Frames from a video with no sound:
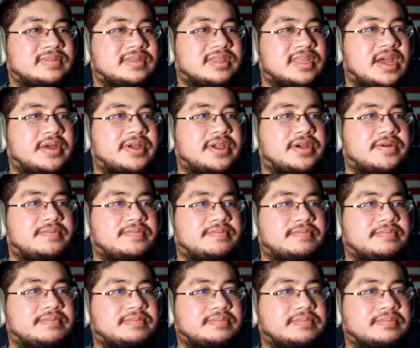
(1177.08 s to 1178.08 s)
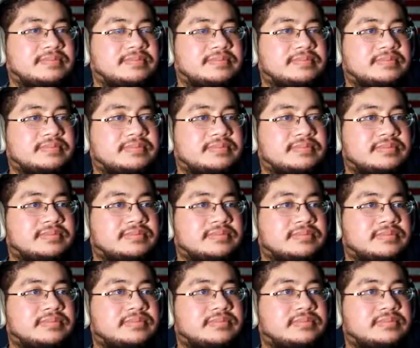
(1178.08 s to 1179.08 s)
There we go.
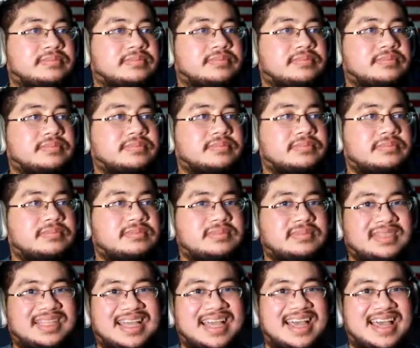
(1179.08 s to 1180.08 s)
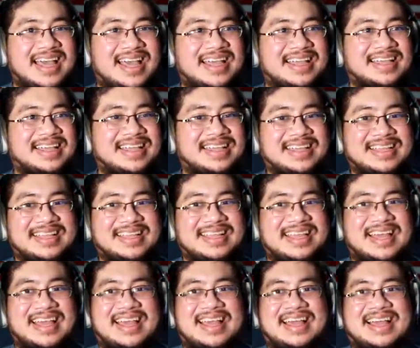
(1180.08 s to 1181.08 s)
And all ah.
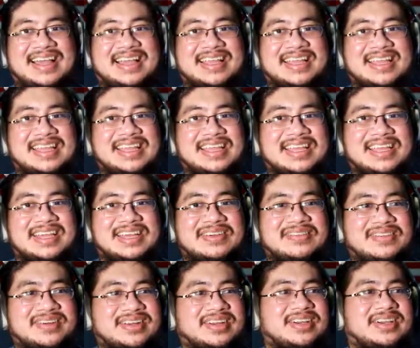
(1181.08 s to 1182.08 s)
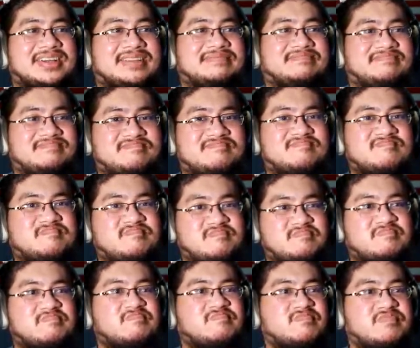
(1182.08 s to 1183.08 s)
ah. No We're good.
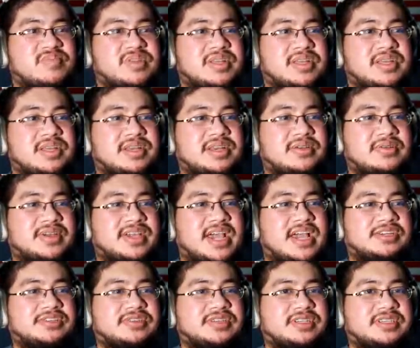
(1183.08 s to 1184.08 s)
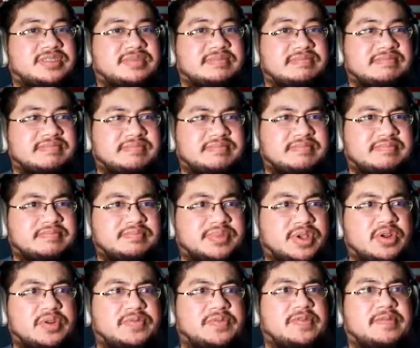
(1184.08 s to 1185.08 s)
We're no casualties. Start,
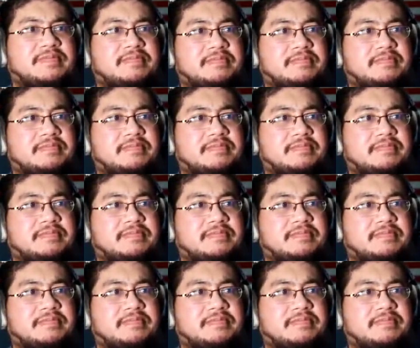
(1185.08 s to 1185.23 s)
Beautiful.